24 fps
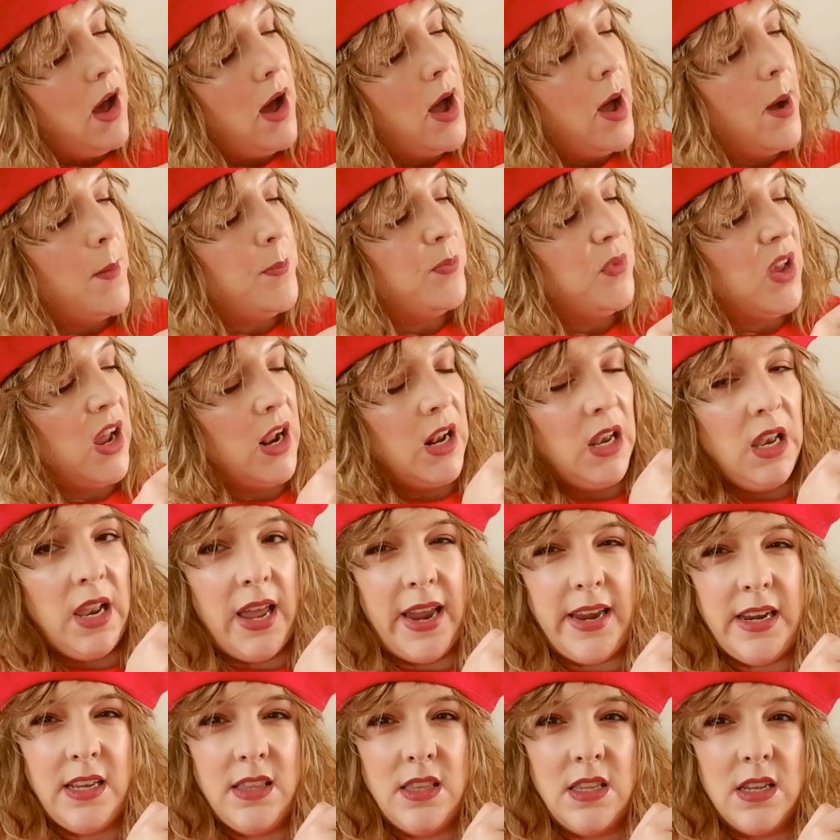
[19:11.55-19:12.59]
I
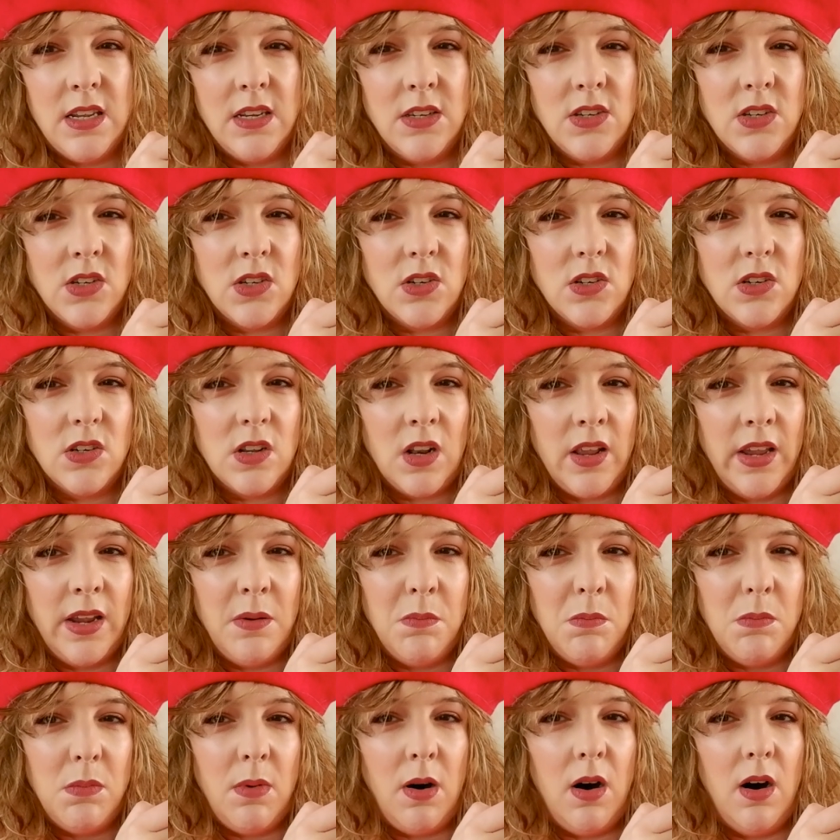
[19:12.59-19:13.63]
like this
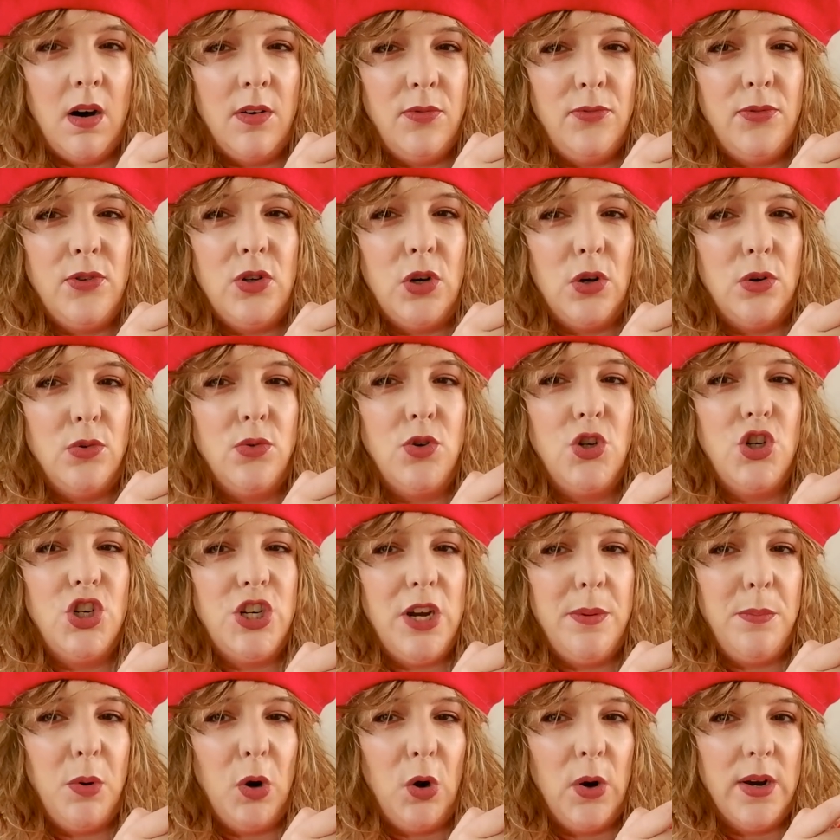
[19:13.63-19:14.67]
like mauve tone
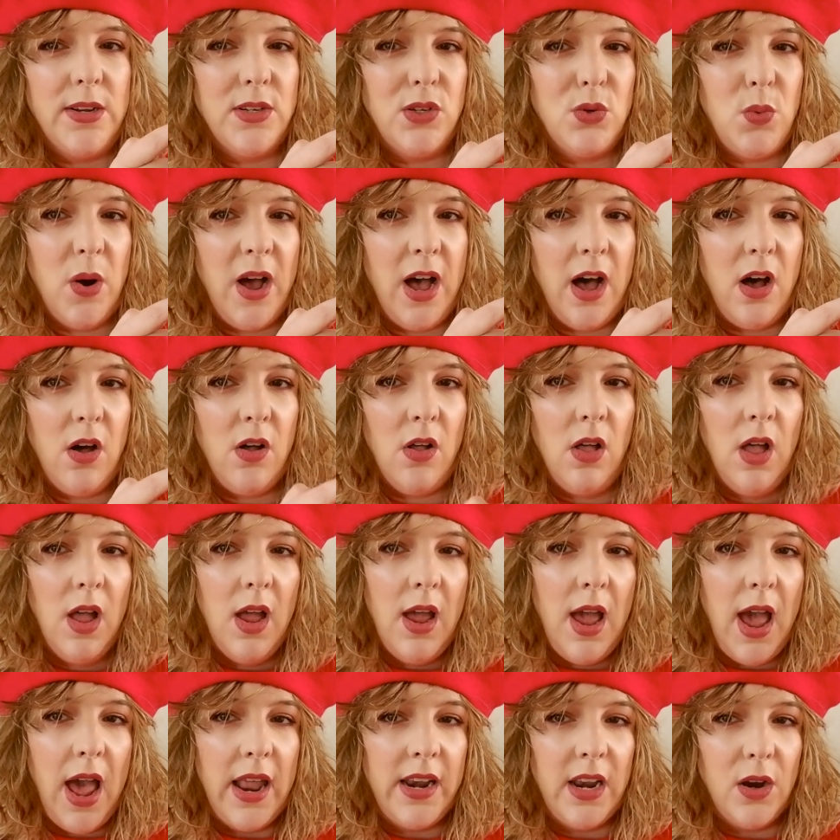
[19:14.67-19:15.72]
shimmer as well.
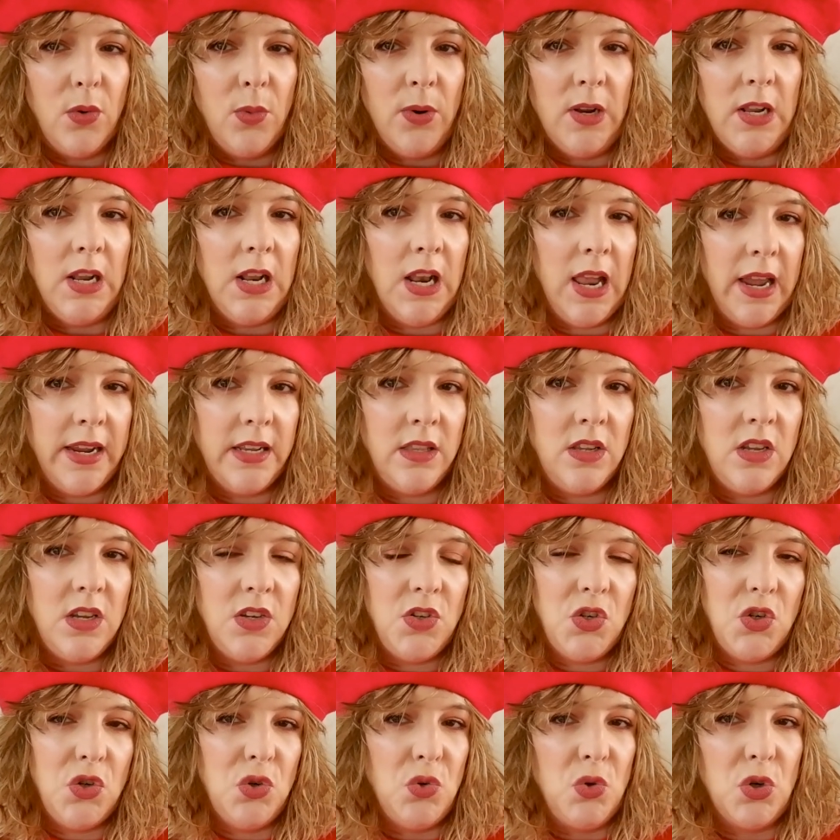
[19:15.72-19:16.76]
And I really like
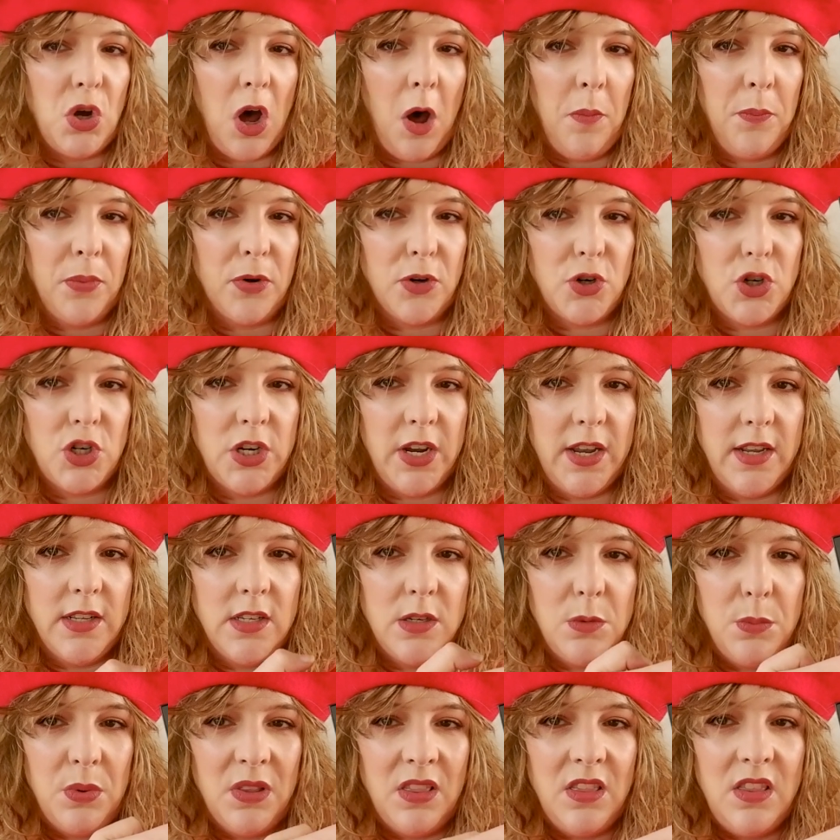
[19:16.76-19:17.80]
these two topper
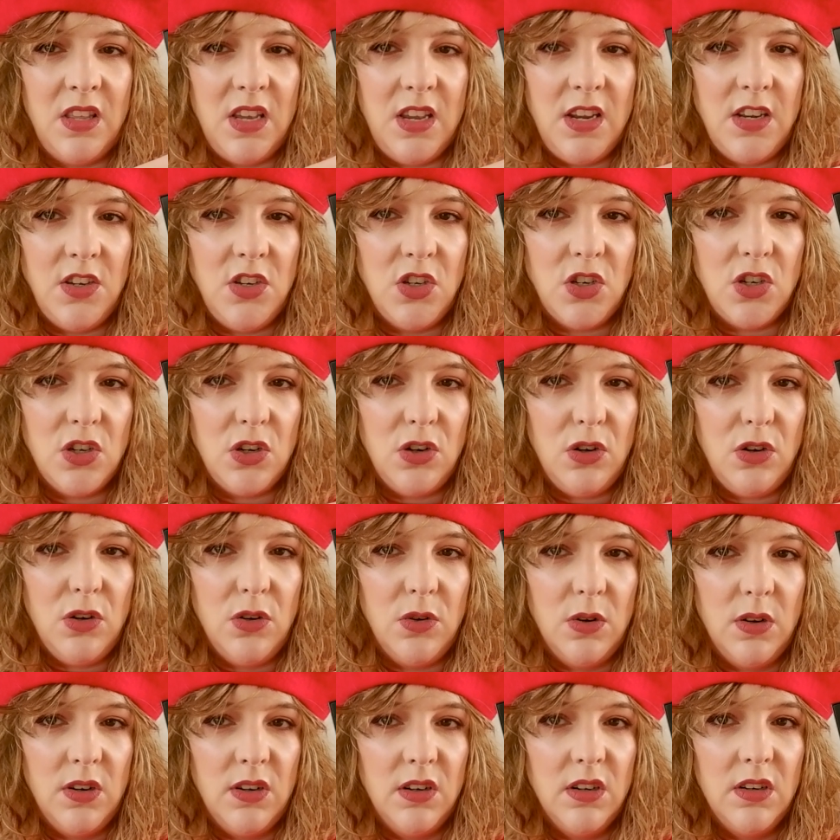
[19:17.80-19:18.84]
shades. But these
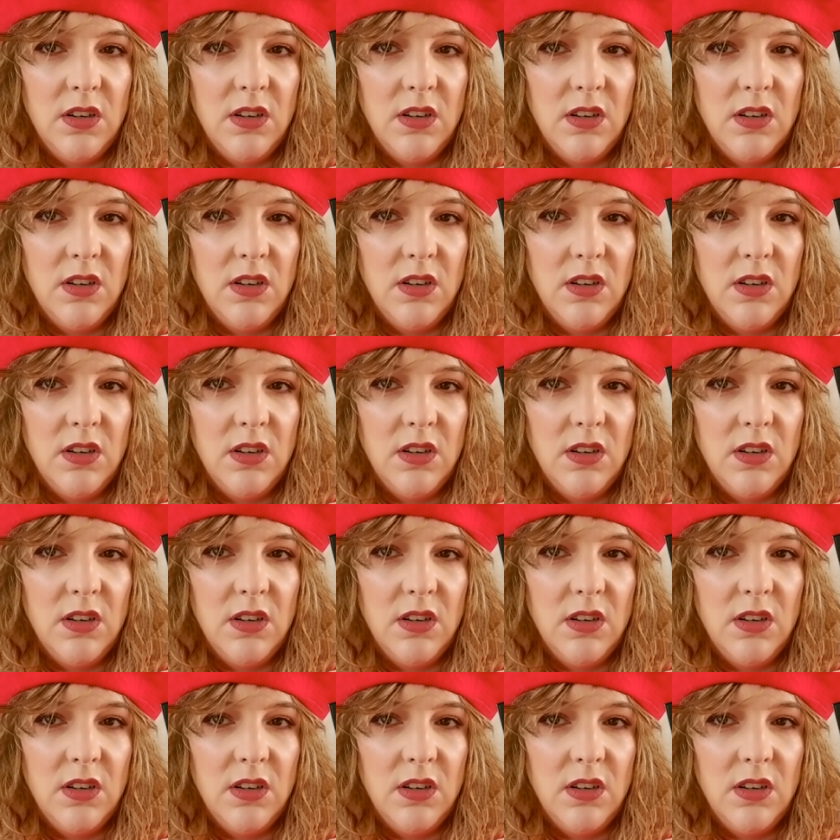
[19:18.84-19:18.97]
two,